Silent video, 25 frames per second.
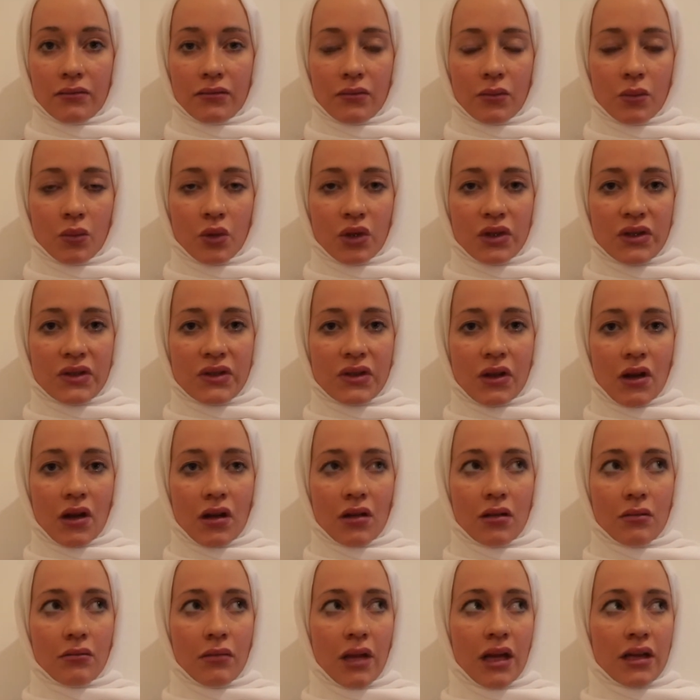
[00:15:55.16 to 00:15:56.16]
what is it
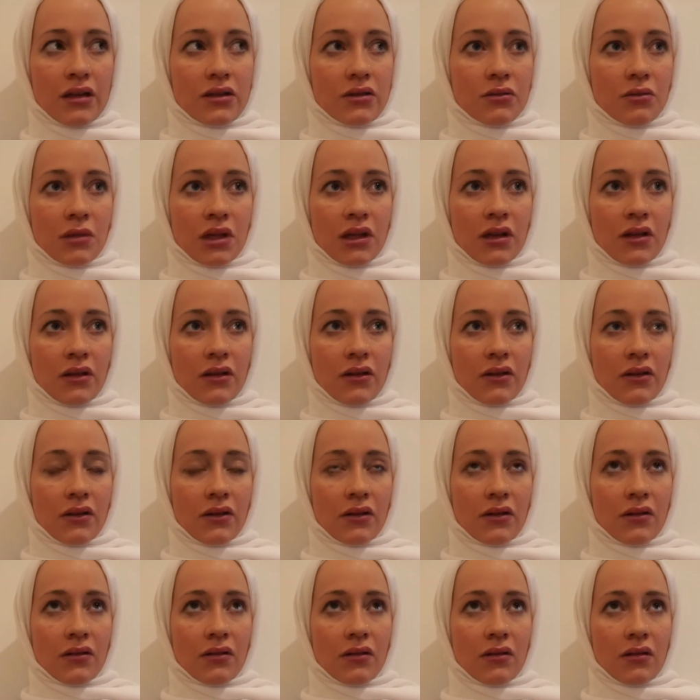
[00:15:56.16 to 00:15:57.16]
called? Management
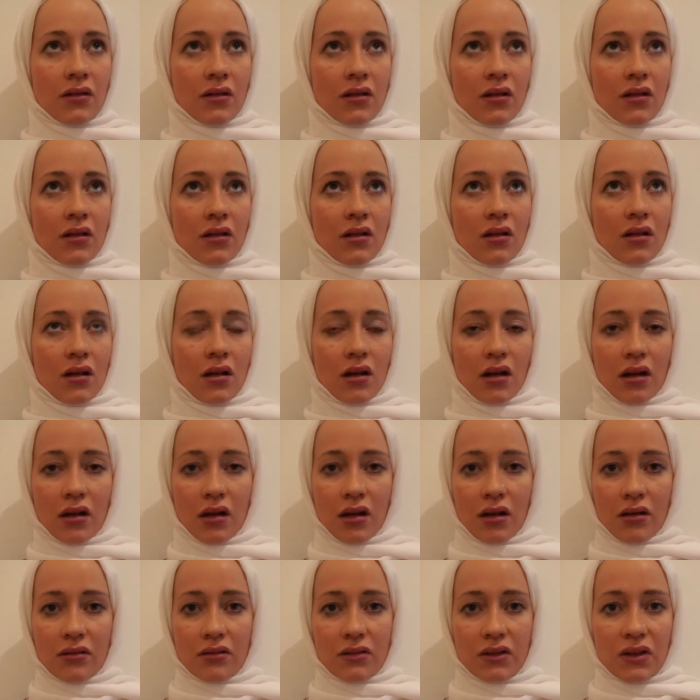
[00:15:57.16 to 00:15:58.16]

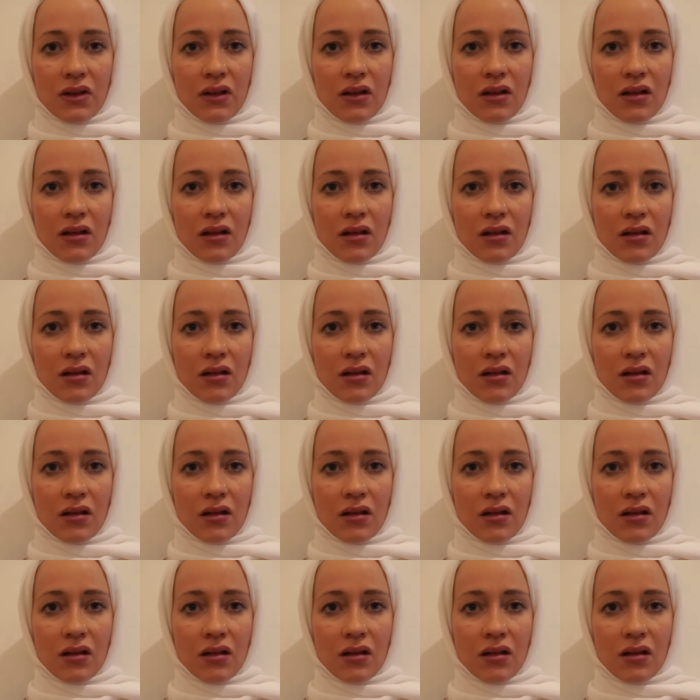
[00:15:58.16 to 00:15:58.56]
accounting.